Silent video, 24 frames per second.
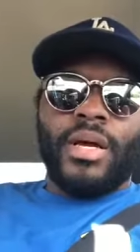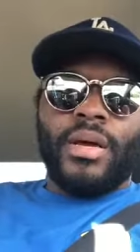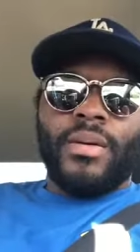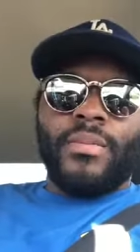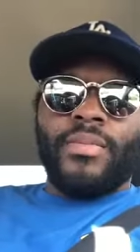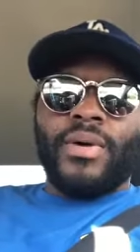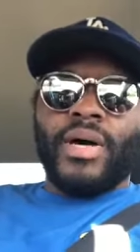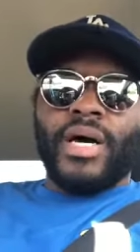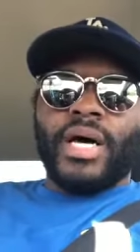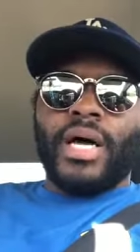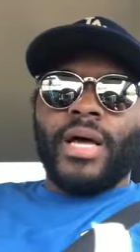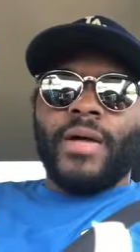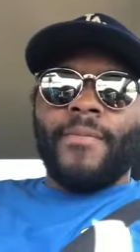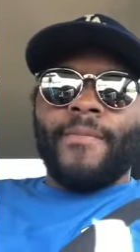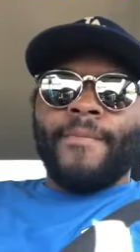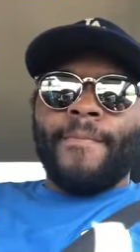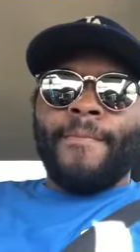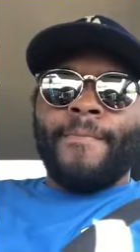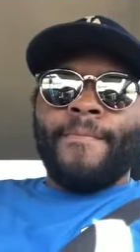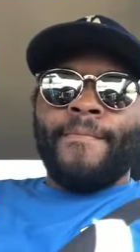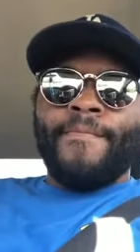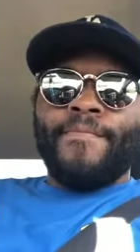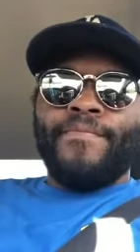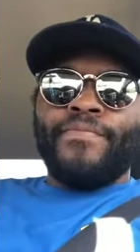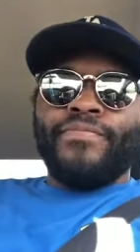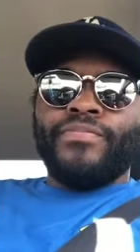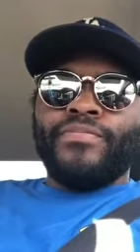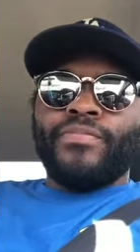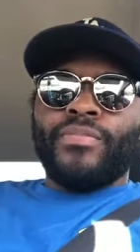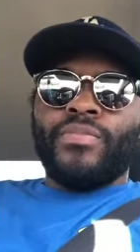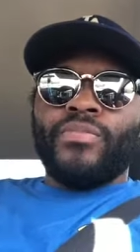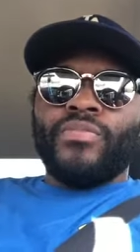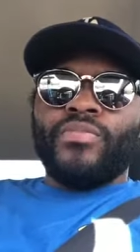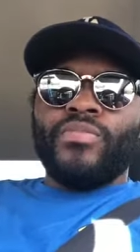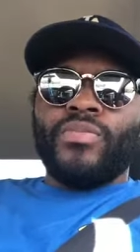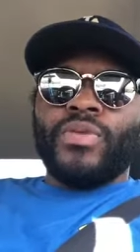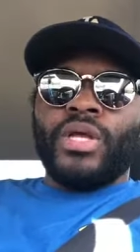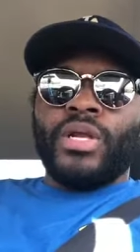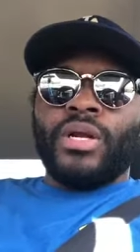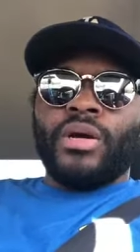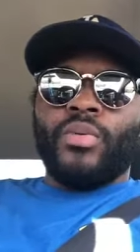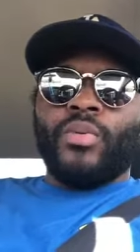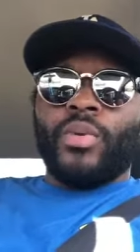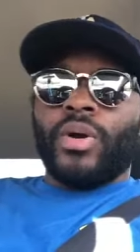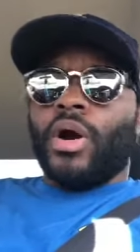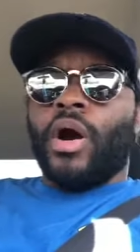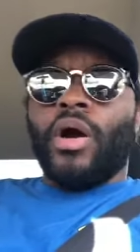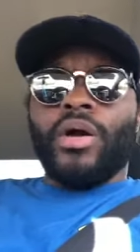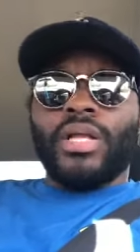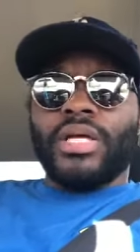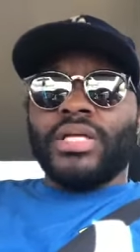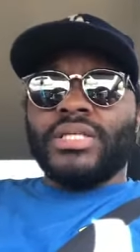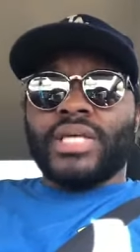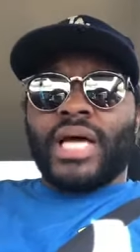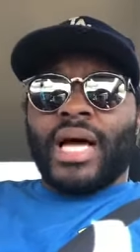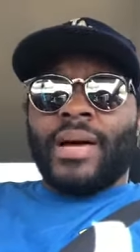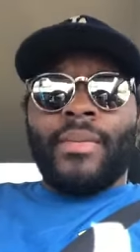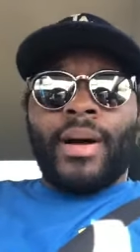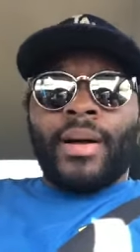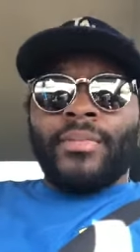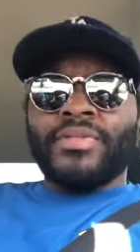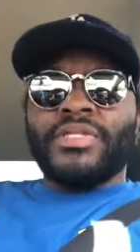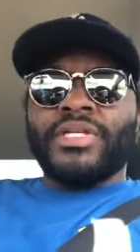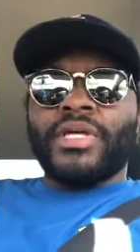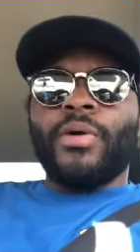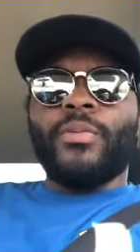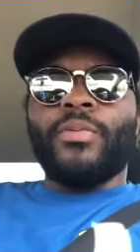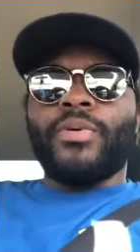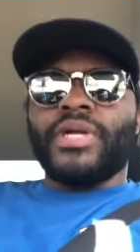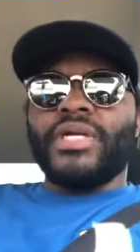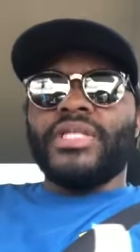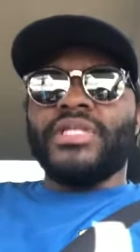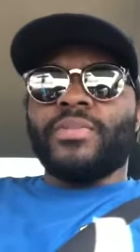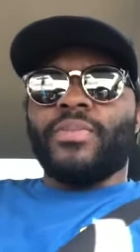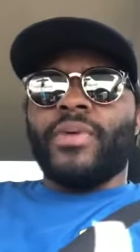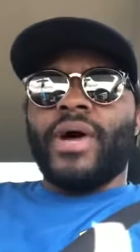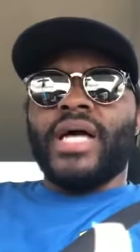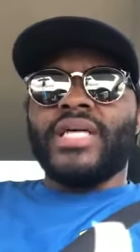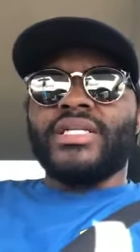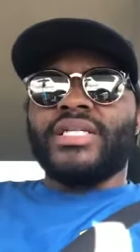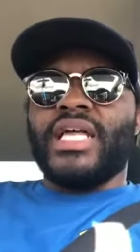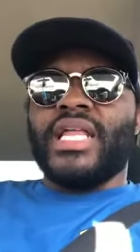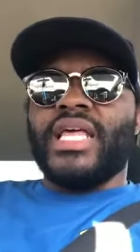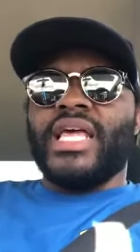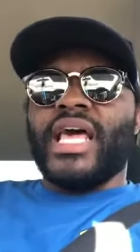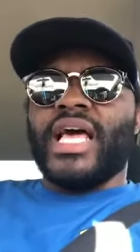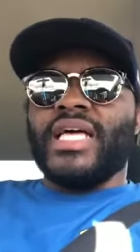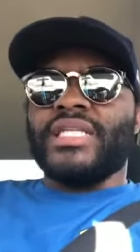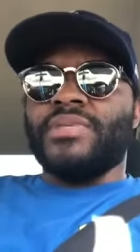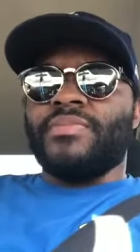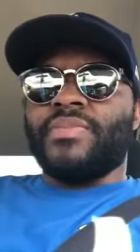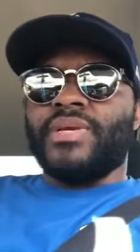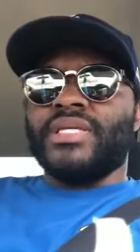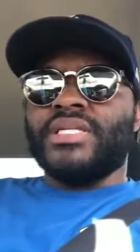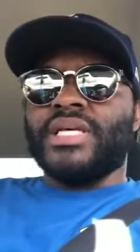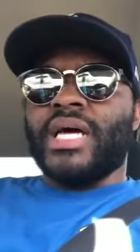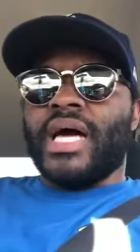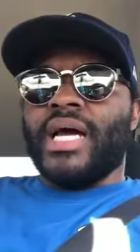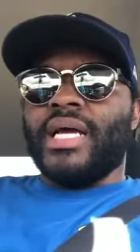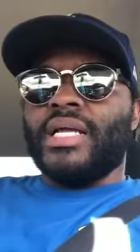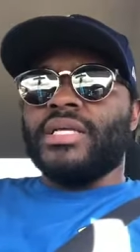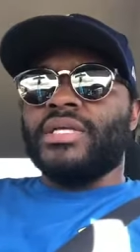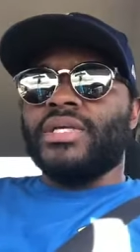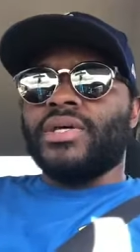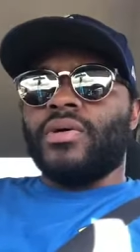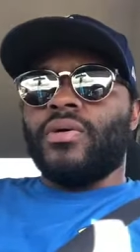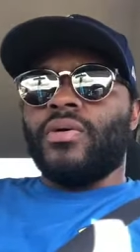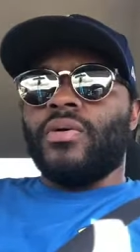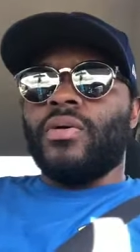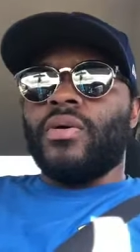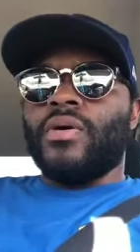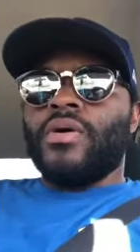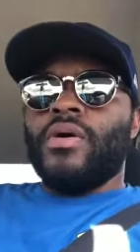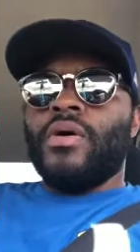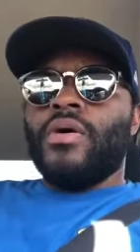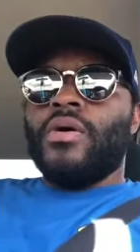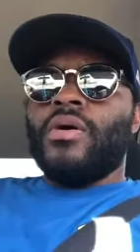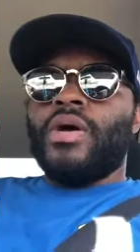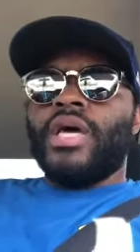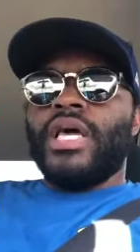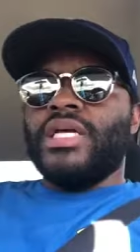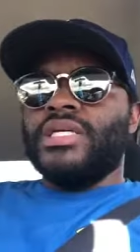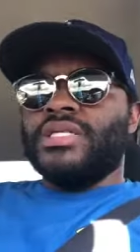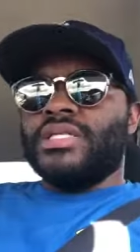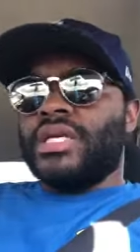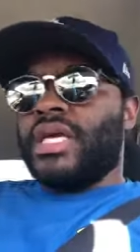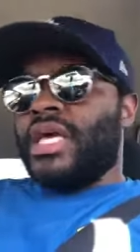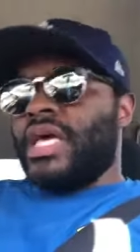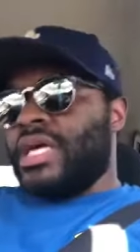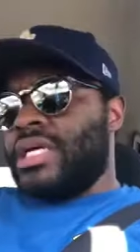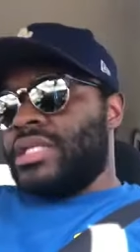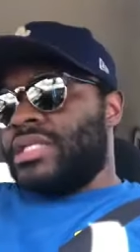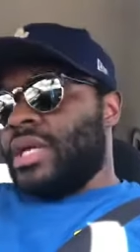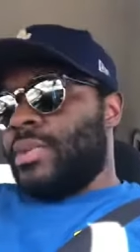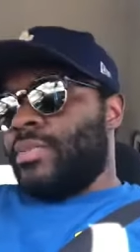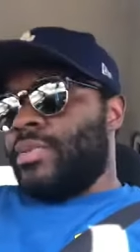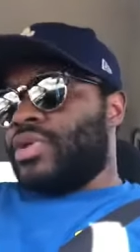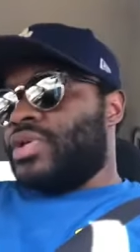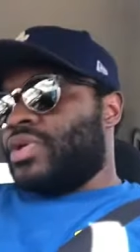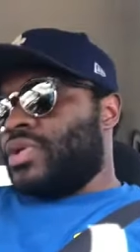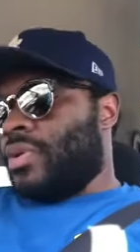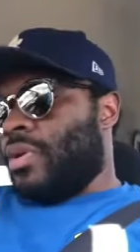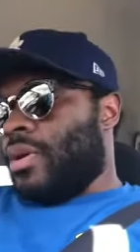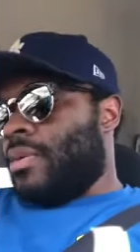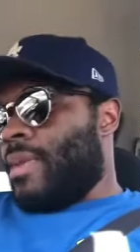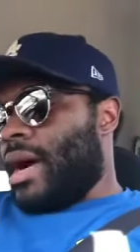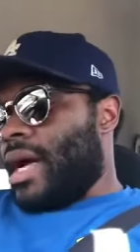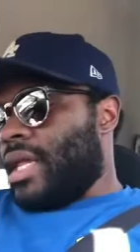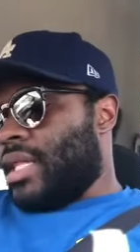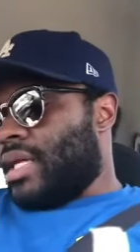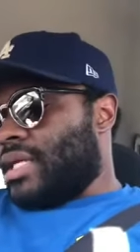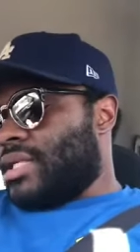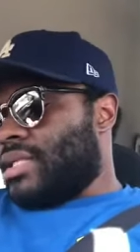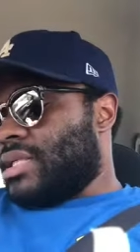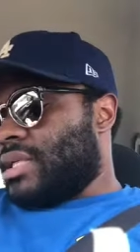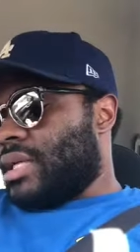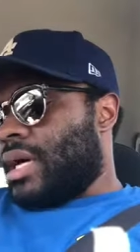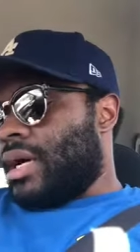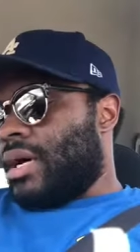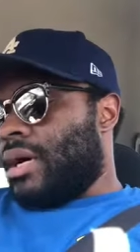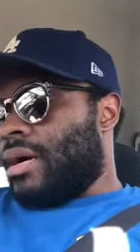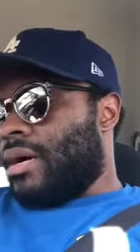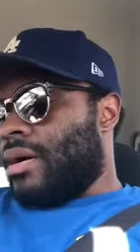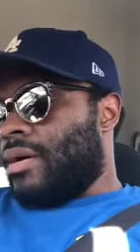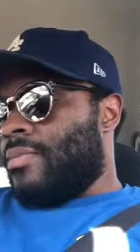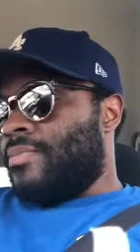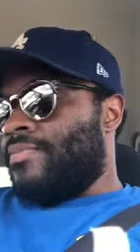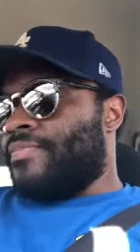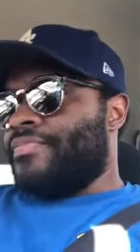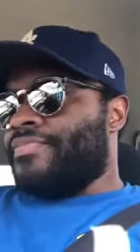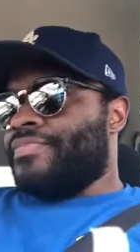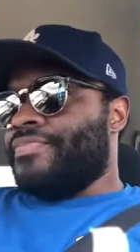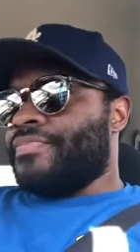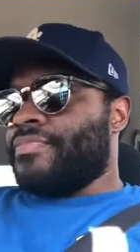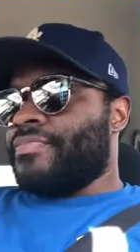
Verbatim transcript: But you know, regardless, I'm, I'm still pretty surprised that he hasn't been signed. So he's he's number two on my list. Um,